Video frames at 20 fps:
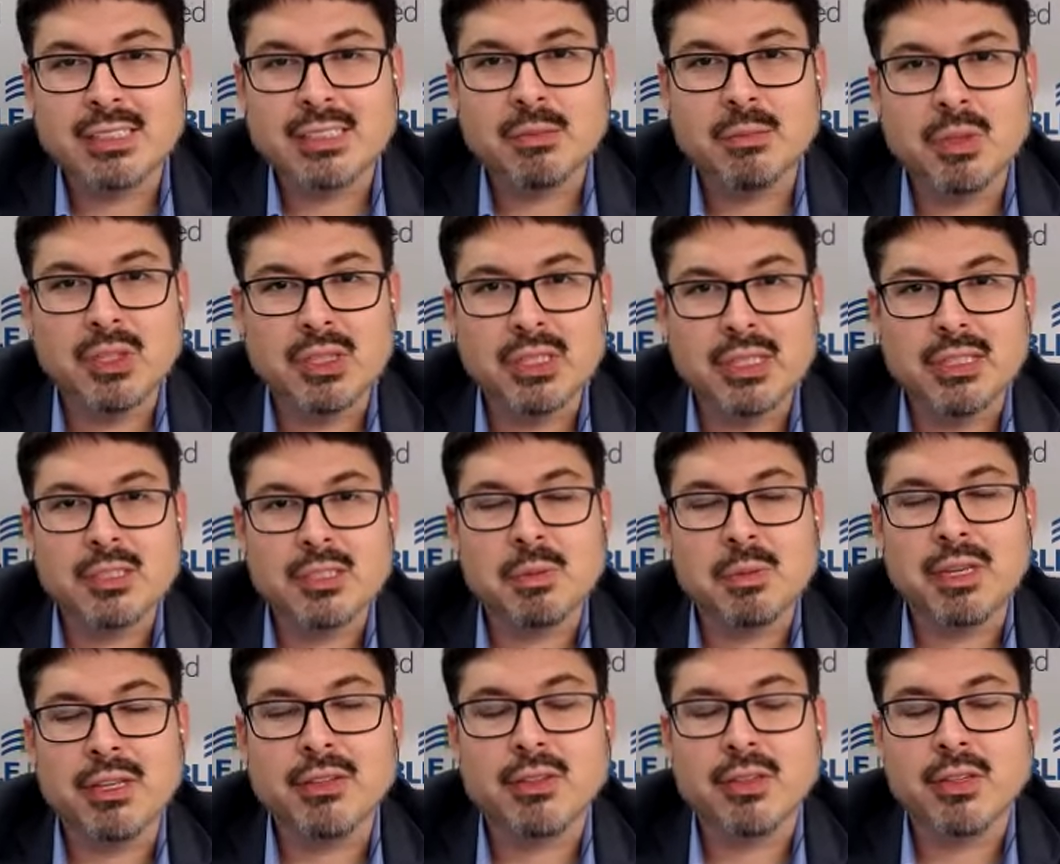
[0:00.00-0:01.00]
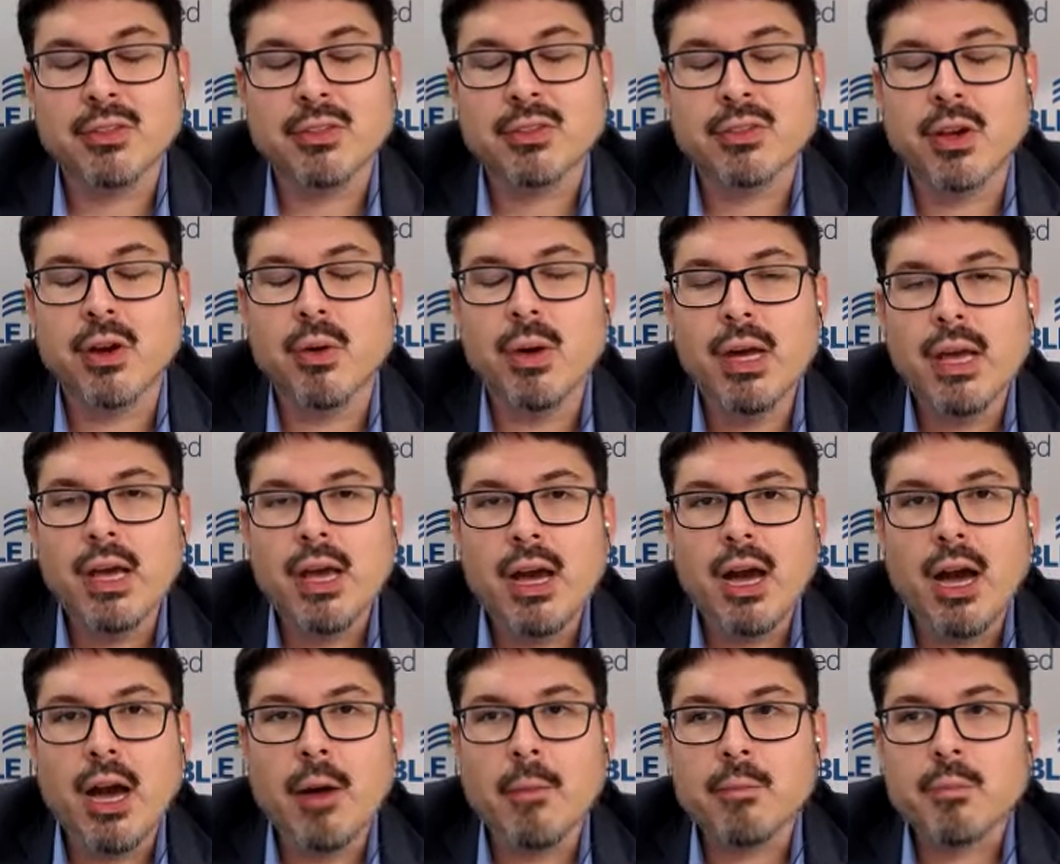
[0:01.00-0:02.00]
disability expense? And so,
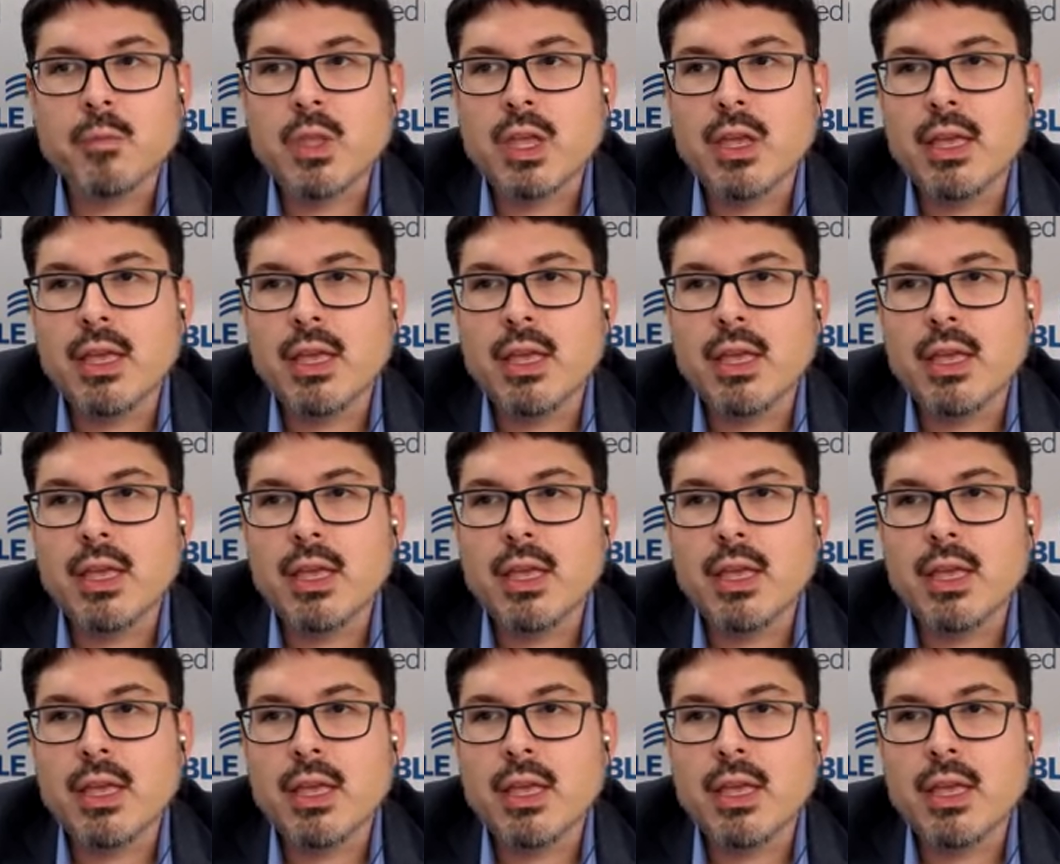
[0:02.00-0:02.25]
um,